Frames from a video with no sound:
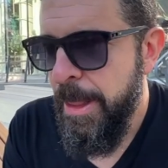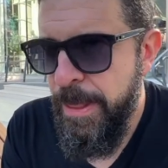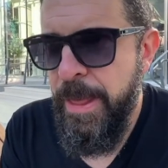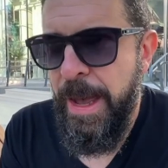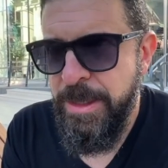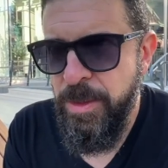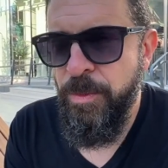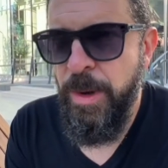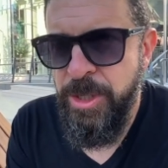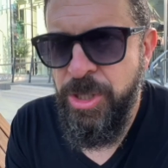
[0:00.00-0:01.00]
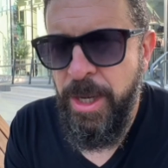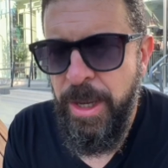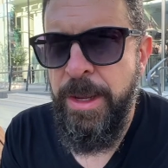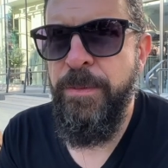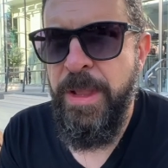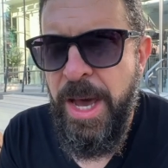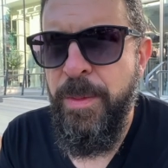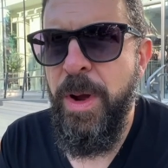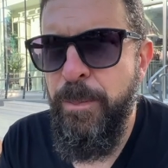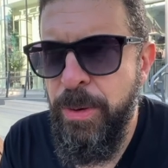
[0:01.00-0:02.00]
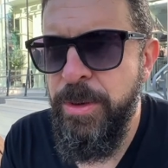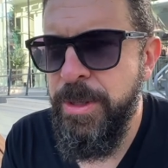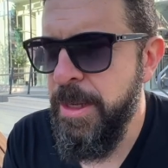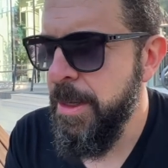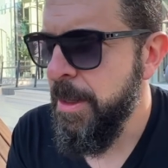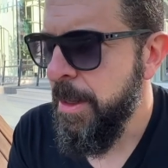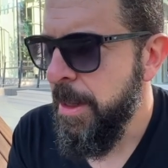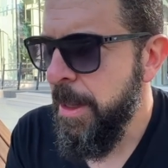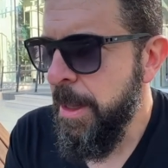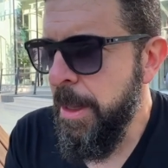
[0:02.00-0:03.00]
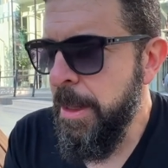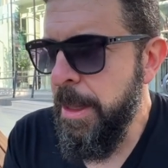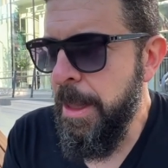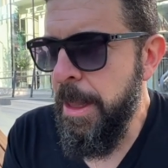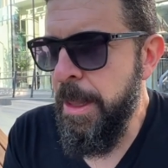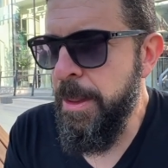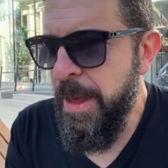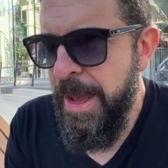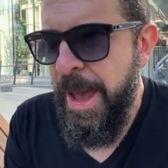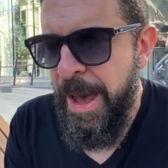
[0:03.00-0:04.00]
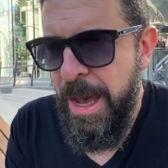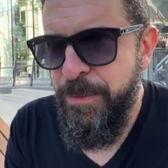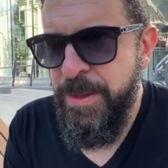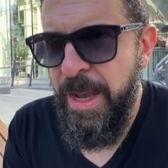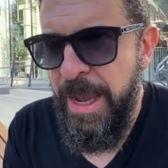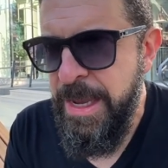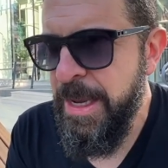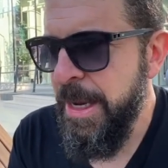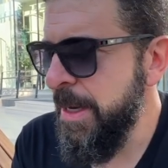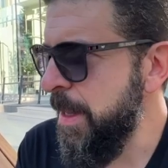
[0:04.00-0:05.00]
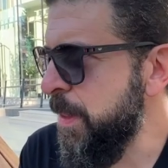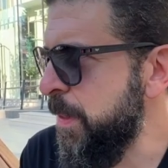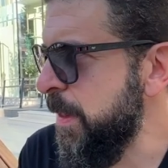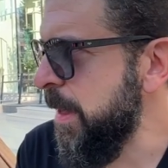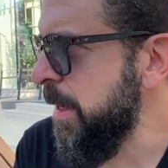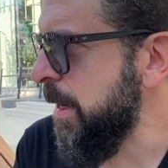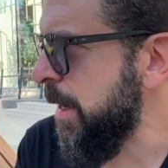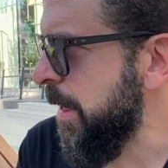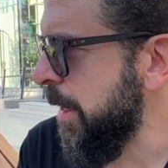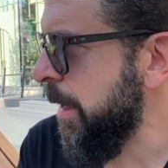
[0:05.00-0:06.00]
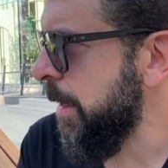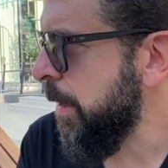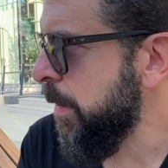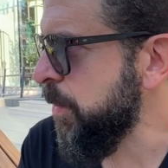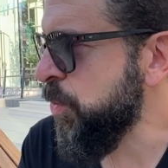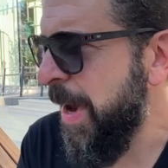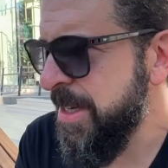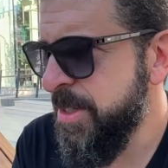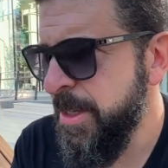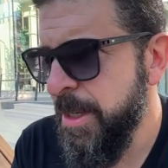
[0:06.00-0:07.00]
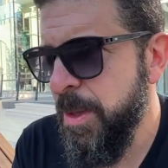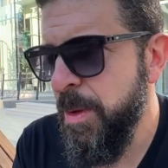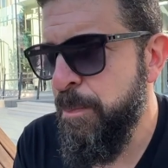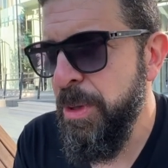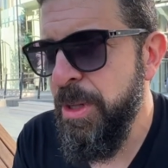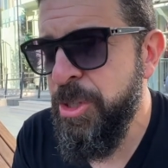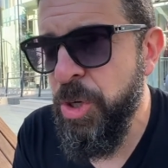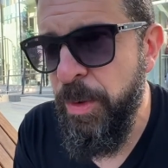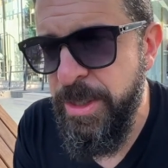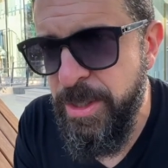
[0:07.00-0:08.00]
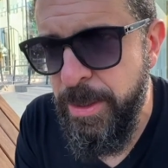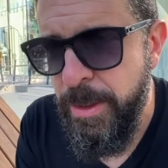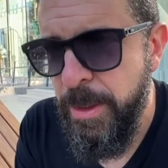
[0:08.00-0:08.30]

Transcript: that Russia and Vladimir Putin, they have taken the drastic, the belligerent,